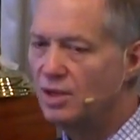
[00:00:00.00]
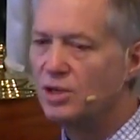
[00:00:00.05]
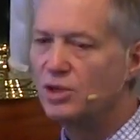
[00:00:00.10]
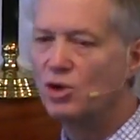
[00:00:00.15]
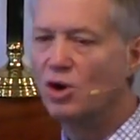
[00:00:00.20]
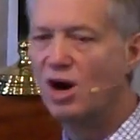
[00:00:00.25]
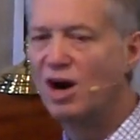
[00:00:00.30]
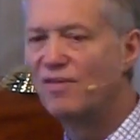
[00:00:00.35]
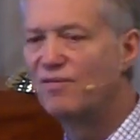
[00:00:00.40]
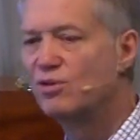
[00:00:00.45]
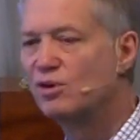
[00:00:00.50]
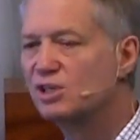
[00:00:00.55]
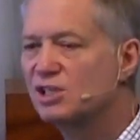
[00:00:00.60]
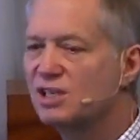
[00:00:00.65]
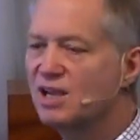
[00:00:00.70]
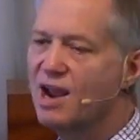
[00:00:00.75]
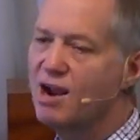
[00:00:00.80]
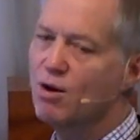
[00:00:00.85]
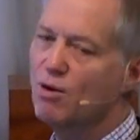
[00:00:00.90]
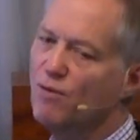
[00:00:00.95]
you offer a
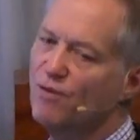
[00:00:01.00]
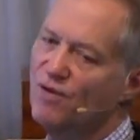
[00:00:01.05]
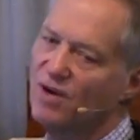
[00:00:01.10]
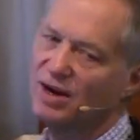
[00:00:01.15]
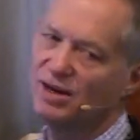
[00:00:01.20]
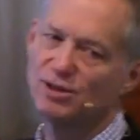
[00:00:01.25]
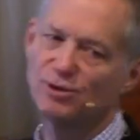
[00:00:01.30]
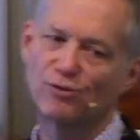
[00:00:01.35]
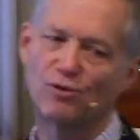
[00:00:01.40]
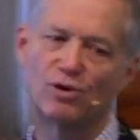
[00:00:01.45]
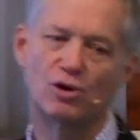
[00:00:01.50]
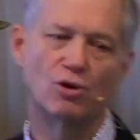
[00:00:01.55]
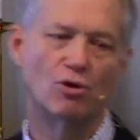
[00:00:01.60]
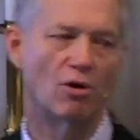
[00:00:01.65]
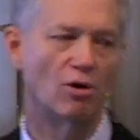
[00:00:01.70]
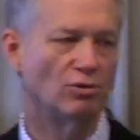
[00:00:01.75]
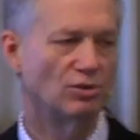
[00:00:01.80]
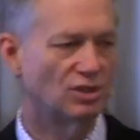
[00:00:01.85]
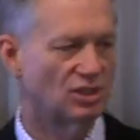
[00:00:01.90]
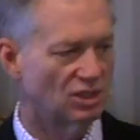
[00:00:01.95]
sacrifice for your
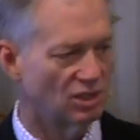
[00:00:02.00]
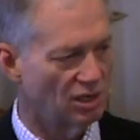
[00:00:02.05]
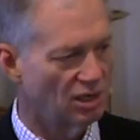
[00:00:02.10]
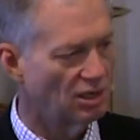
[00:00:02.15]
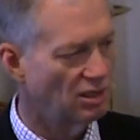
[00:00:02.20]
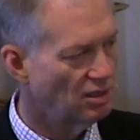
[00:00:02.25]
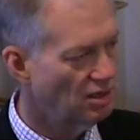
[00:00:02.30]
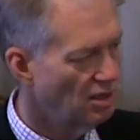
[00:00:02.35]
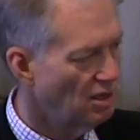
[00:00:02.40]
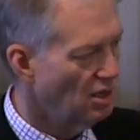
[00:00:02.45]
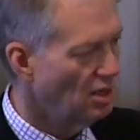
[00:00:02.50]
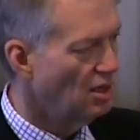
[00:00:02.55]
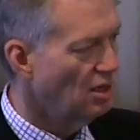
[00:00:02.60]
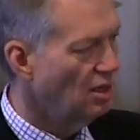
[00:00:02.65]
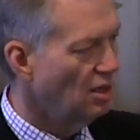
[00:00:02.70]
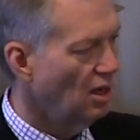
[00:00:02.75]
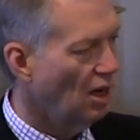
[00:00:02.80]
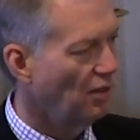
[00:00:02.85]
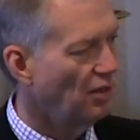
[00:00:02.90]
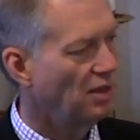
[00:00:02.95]
own sin,
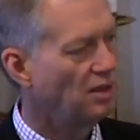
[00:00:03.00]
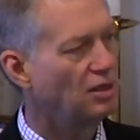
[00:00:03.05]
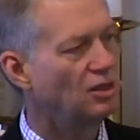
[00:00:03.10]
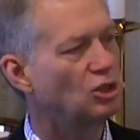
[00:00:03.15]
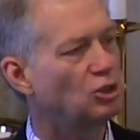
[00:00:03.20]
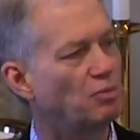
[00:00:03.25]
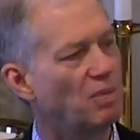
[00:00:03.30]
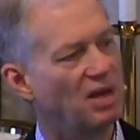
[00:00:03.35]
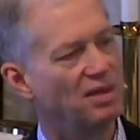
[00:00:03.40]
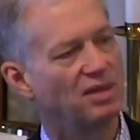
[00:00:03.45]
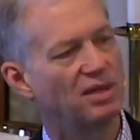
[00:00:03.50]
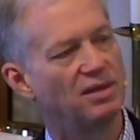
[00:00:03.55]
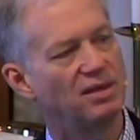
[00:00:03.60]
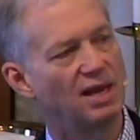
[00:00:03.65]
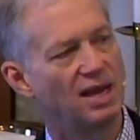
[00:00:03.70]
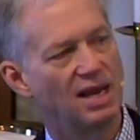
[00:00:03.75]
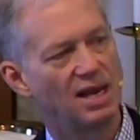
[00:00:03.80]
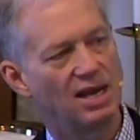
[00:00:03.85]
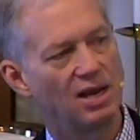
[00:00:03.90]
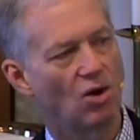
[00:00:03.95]
and then you spend the
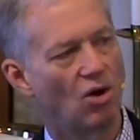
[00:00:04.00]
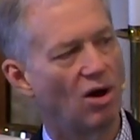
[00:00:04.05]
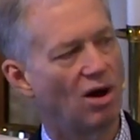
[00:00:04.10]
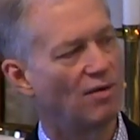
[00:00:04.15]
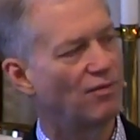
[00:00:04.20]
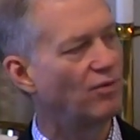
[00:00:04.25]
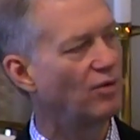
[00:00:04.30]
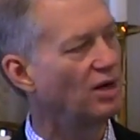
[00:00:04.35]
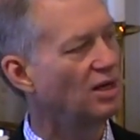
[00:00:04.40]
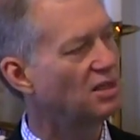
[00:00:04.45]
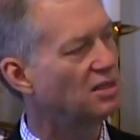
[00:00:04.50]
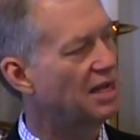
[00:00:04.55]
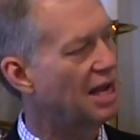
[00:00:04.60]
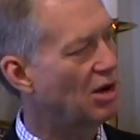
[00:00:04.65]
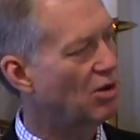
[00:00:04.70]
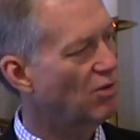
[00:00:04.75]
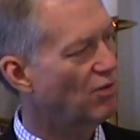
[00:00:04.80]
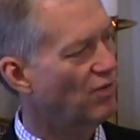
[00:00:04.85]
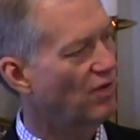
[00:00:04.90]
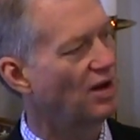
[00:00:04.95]
day offering
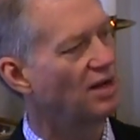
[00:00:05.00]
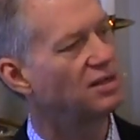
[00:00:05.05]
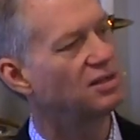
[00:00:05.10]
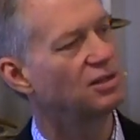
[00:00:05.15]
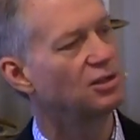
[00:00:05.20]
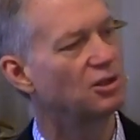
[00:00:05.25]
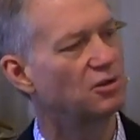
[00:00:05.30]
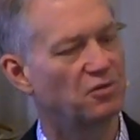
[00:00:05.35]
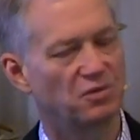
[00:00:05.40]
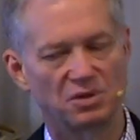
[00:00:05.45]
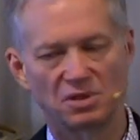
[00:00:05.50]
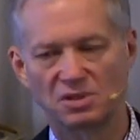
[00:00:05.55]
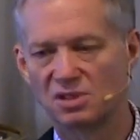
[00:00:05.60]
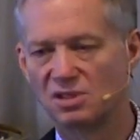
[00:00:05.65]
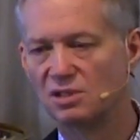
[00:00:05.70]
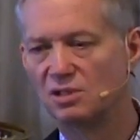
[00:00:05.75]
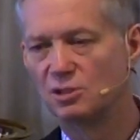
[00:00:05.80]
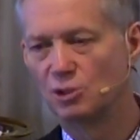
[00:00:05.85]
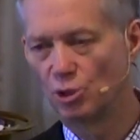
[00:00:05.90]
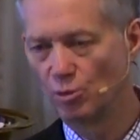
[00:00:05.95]
sacrifices for the
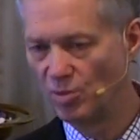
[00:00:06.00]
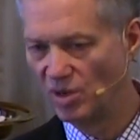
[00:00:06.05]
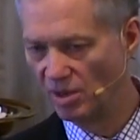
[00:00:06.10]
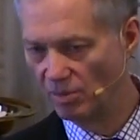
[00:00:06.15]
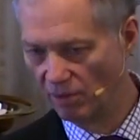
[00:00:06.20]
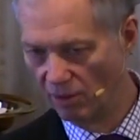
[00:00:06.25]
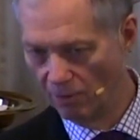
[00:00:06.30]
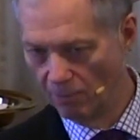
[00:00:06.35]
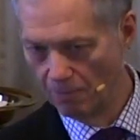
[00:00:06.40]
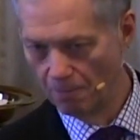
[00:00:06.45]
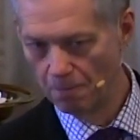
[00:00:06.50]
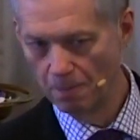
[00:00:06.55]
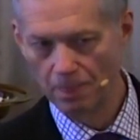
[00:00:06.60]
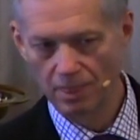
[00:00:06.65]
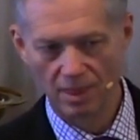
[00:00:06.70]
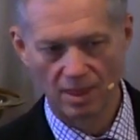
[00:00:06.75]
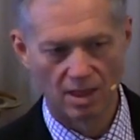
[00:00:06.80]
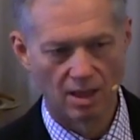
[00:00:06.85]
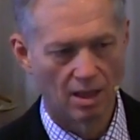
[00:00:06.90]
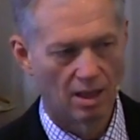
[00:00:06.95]
sins of the people.
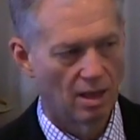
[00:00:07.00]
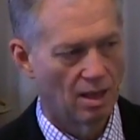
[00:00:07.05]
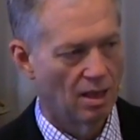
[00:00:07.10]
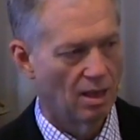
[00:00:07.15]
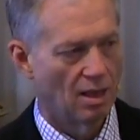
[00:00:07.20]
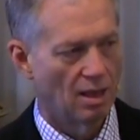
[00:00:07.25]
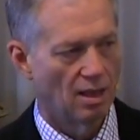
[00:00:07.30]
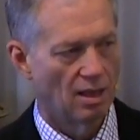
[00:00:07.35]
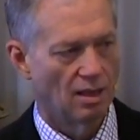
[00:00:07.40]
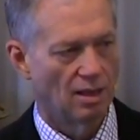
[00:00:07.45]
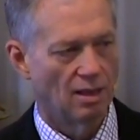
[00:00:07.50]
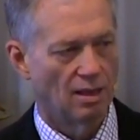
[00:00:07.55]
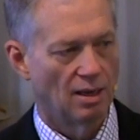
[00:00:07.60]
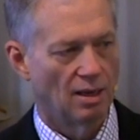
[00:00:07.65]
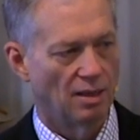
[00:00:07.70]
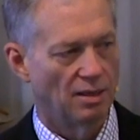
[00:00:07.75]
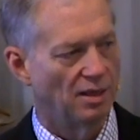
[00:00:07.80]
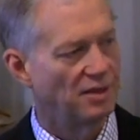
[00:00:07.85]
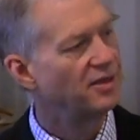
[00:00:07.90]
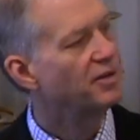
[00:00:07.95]

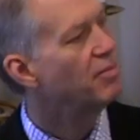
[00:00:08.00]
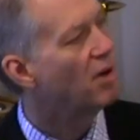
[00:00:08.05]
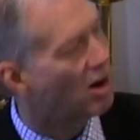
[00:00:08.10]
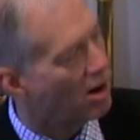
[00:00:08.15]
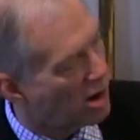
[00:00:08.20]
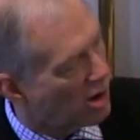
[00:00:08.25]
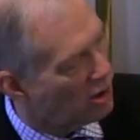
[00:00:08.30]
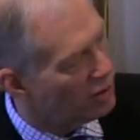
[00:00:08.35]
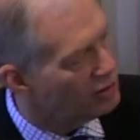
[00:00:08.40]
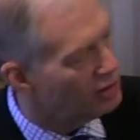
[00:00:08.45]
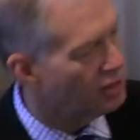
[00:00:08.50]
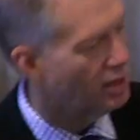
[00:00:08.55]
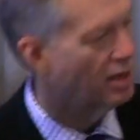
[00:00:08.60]
And then tomorrow you